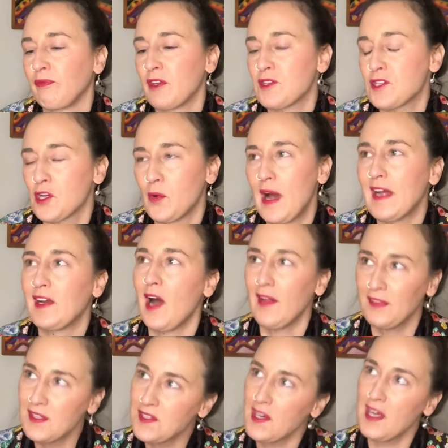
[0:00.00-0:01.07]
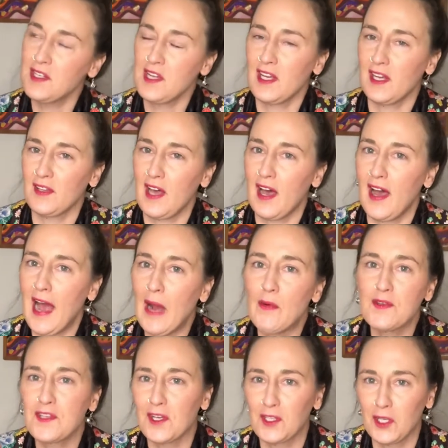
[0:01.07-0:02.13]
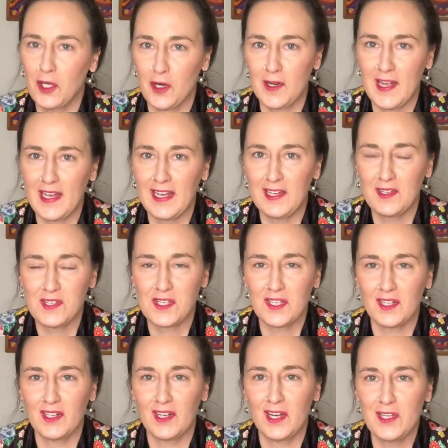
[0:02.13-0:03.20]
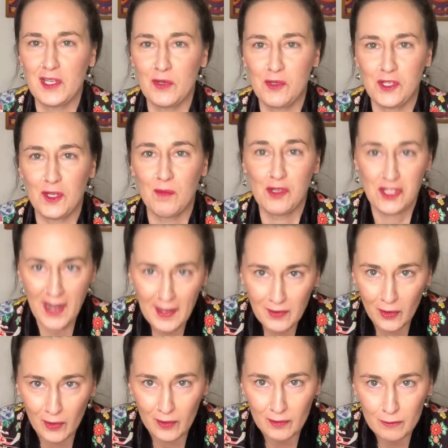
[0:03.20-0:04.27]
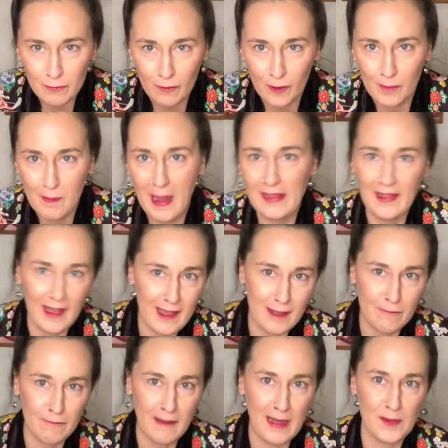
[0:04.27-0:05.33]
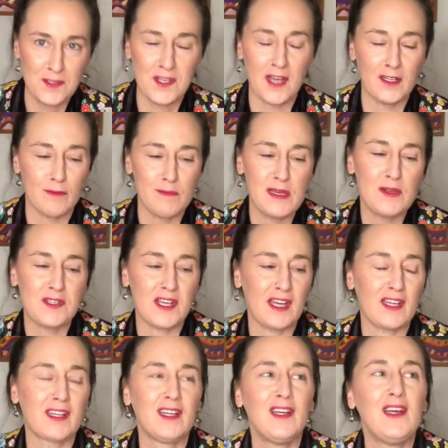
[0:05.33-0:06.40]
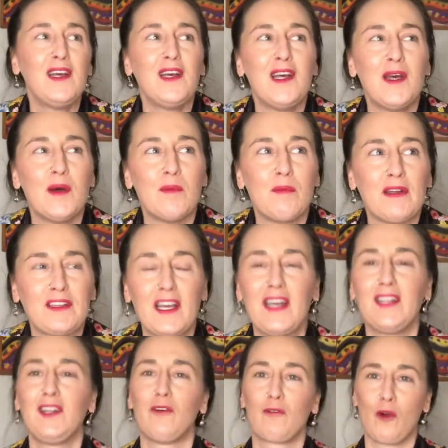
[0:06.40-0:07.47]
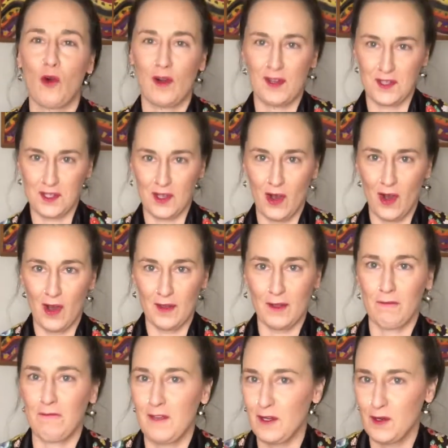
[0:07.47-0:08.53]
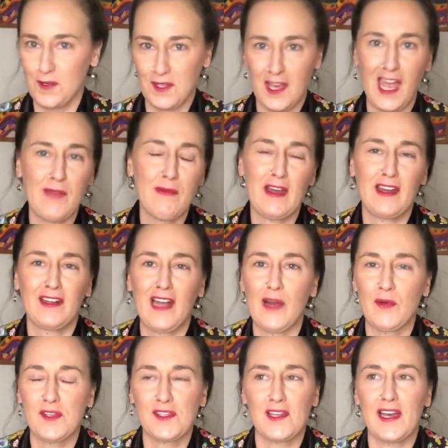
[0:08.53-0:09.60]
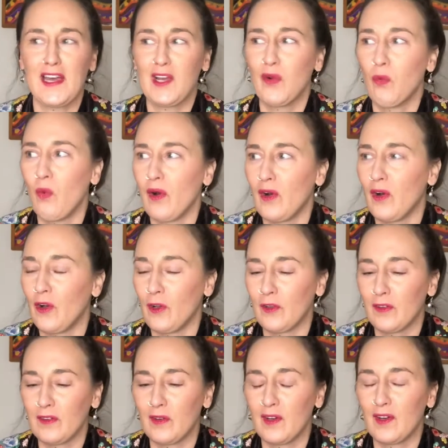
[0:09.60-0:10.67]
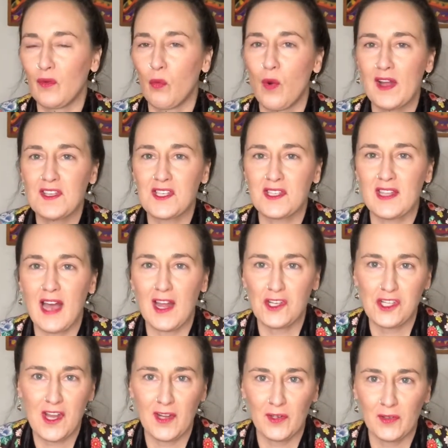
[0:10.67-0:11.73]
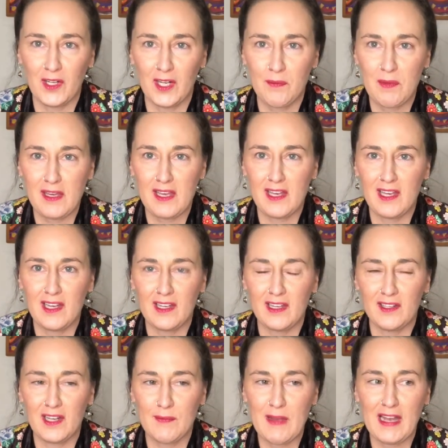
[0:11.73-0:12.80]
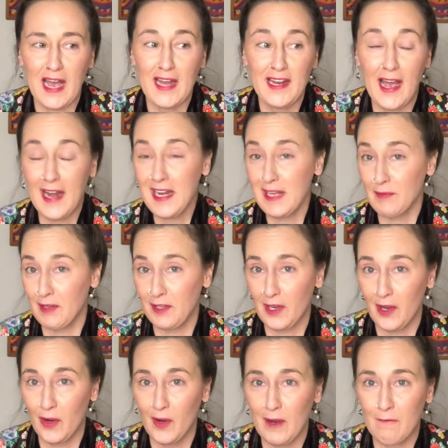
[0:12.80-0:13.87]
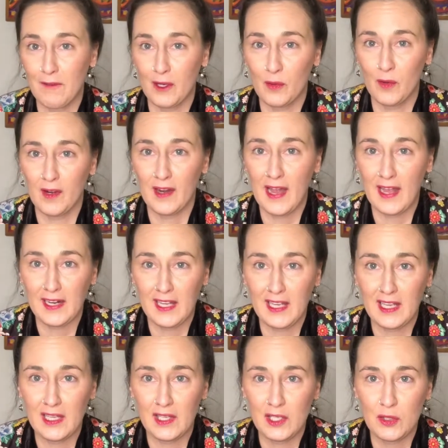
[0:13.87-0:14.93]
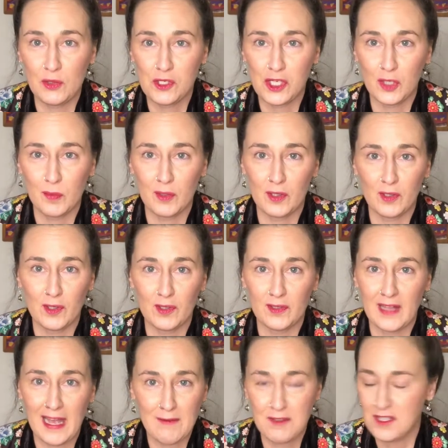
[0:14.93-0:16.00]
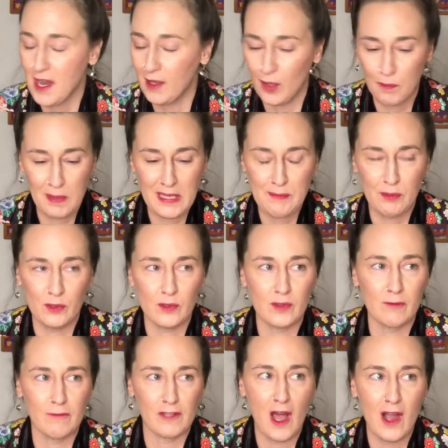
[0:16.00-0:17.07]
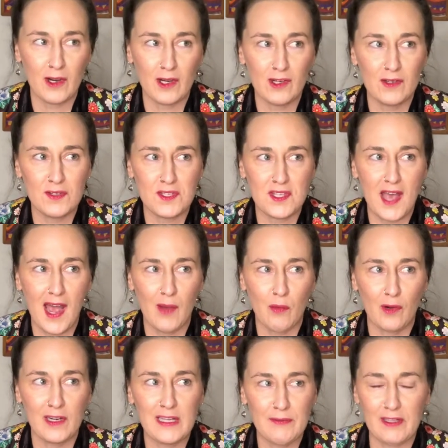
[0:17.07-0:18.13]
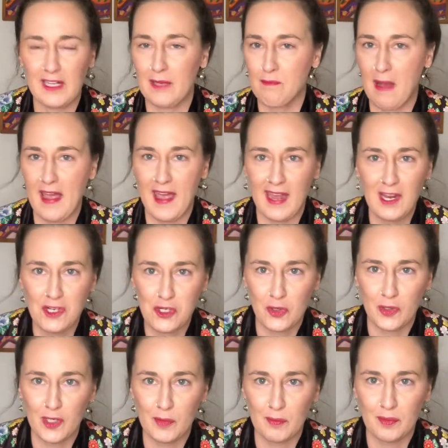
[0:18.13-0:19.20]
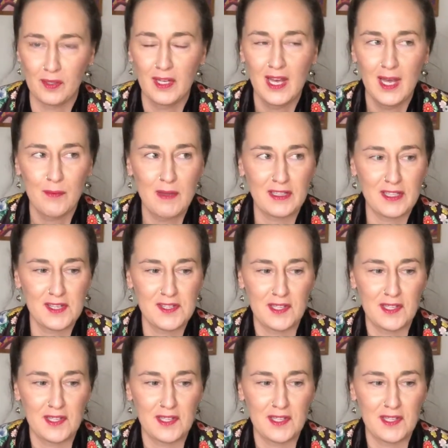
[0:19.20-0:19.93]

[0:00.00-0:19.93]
So I got this idea that I was gonna create a YouTube channel for my life outside of music. But then of course, all the fears came in. I was like, well, what's that channel gonna be? I mean, I, I didn't even know if there were any YouTuber, lifestyle people, vloggers that were even in my age group, because